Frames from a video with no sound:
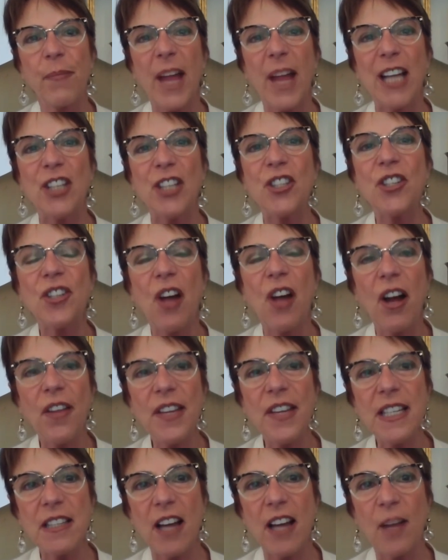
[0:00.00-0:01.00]
saw
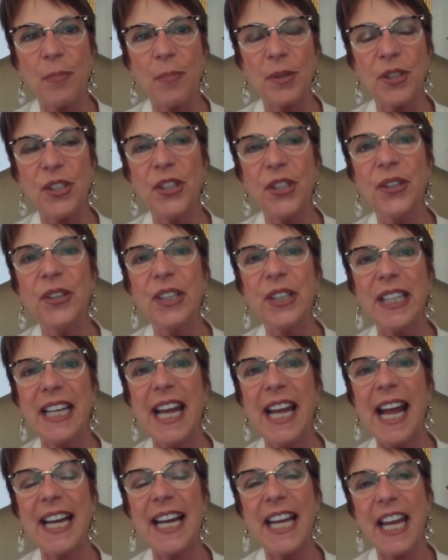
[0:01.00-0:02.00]
this
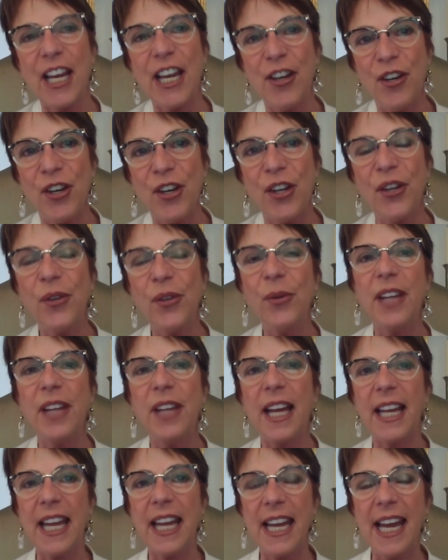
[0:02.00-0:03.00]
opportunity, and he knew
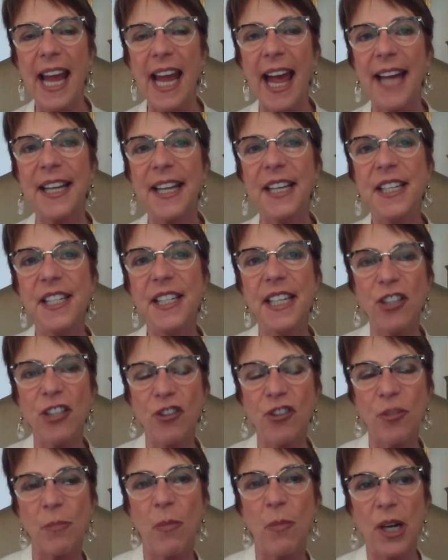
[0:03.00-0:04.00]
that he had a
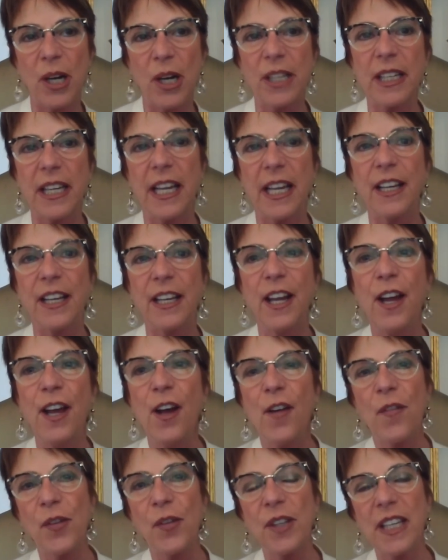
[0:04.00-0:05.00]
niche market
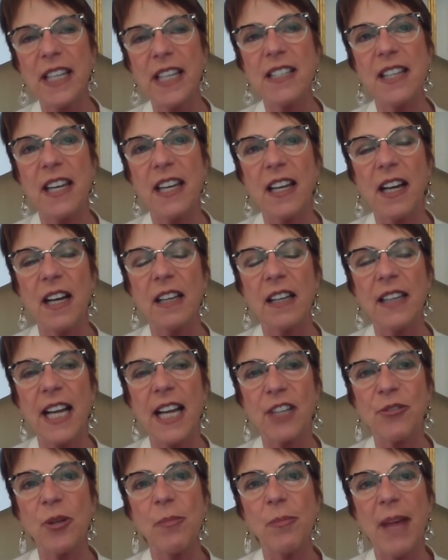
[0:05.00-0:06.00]
for these
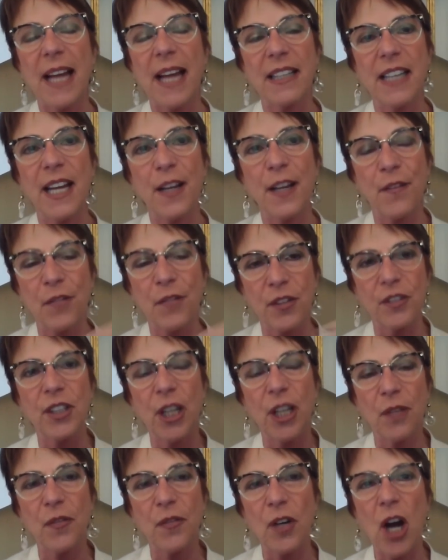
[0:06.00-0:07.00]
electromagnetic,
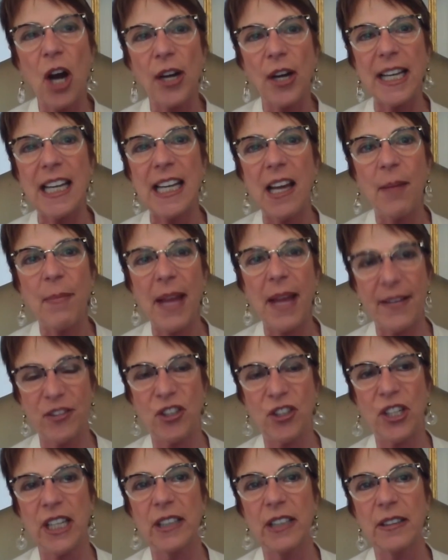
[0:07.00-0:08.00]
for our EMF
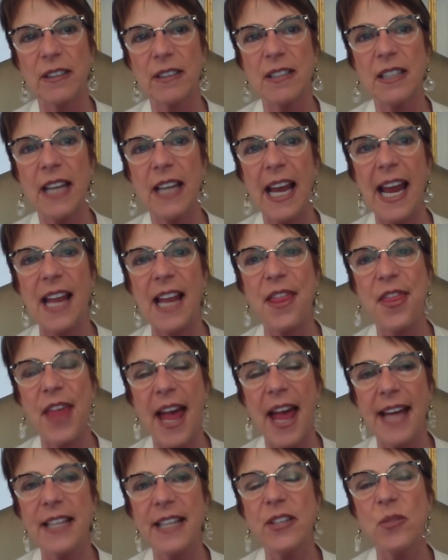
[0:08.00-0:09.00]
shields, and
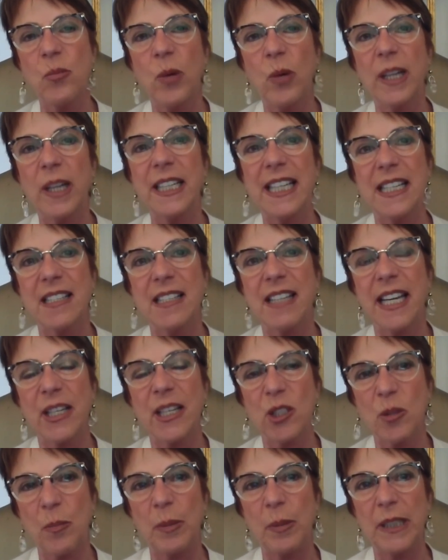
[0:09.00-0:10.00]
that is what is
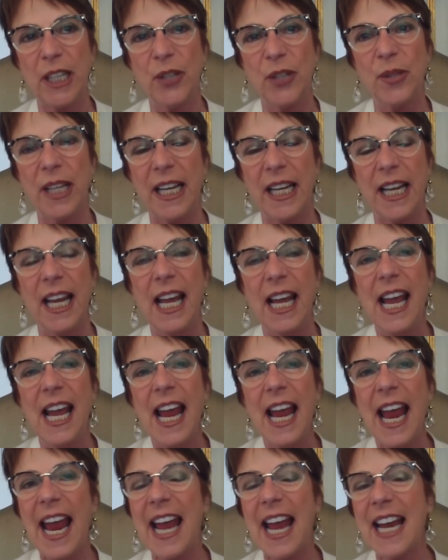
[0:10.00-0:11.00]
exploding.
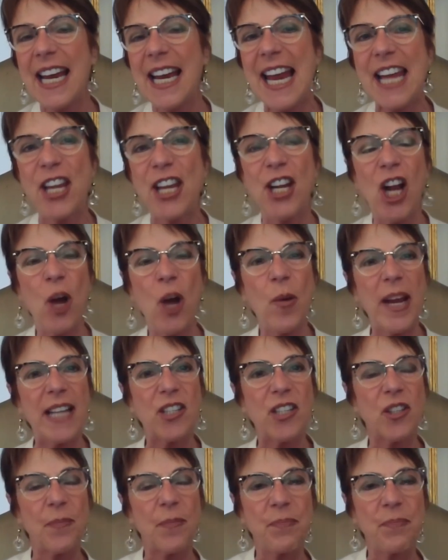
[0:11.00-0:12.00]
And it's